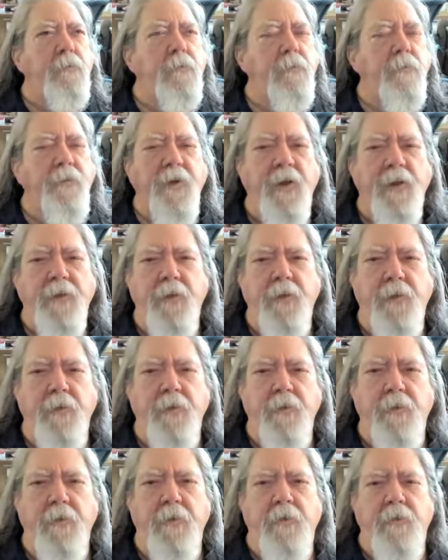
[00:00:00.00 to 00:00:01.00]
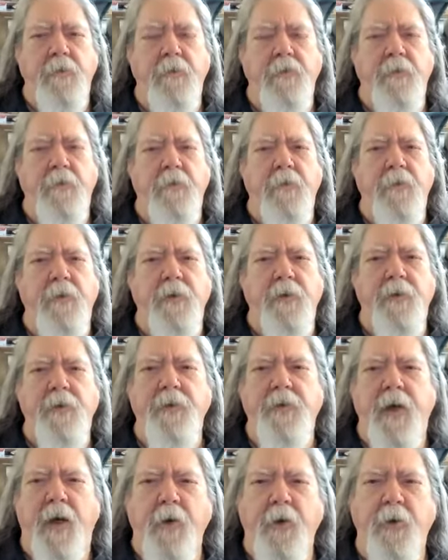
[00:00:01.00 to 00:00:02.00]
Than the
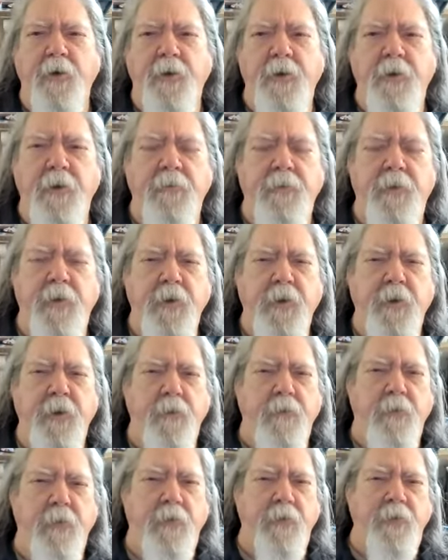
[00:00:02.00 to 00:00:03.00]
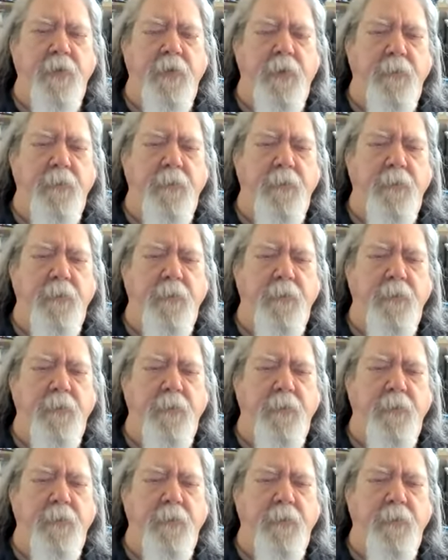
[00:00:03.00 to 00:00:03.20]
entirety of the universe.